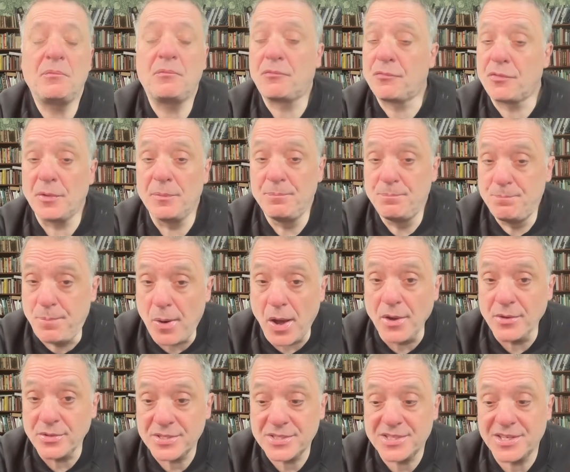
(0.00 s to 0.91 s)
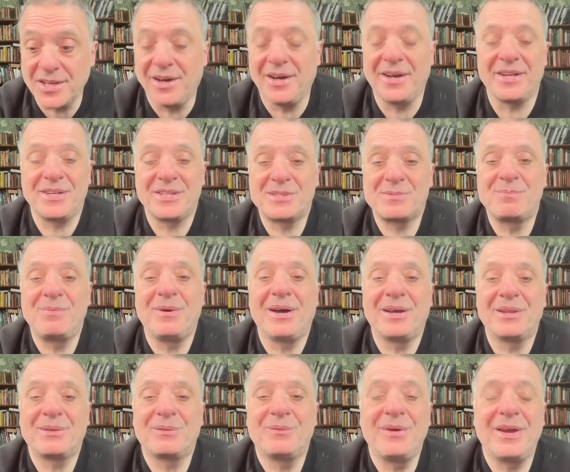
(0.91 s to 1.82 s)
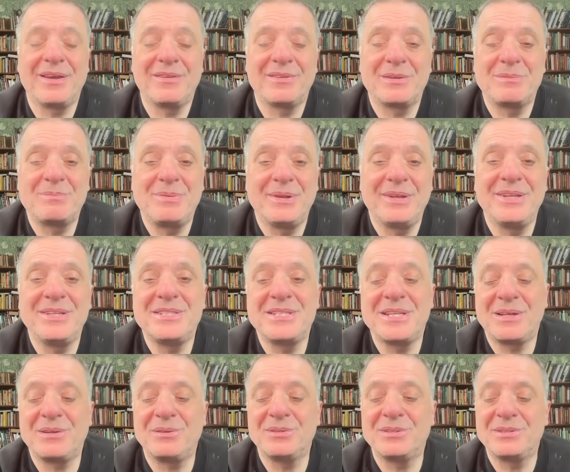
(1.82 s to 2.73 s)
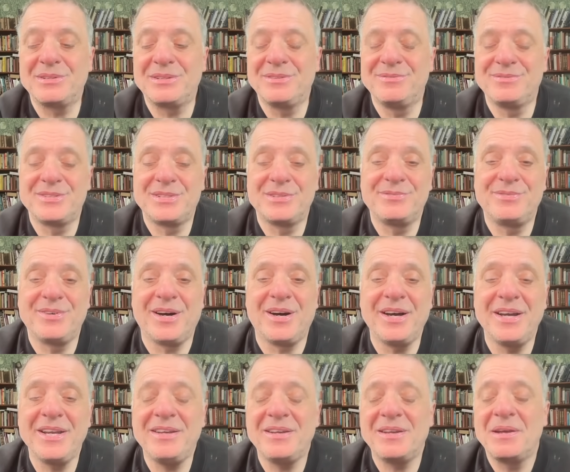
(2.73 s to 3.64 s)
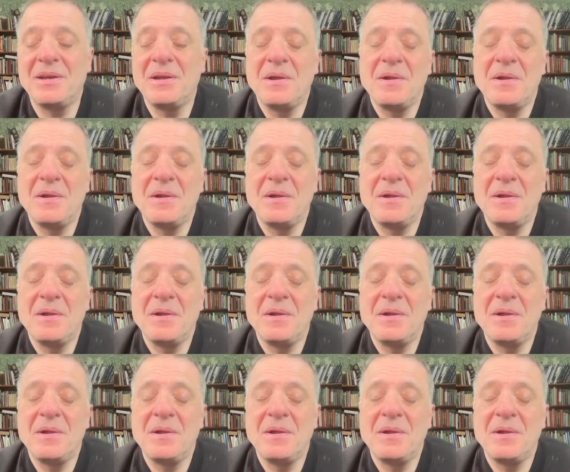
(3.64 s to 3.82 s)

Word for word: from both sides, by the way, of the political divide.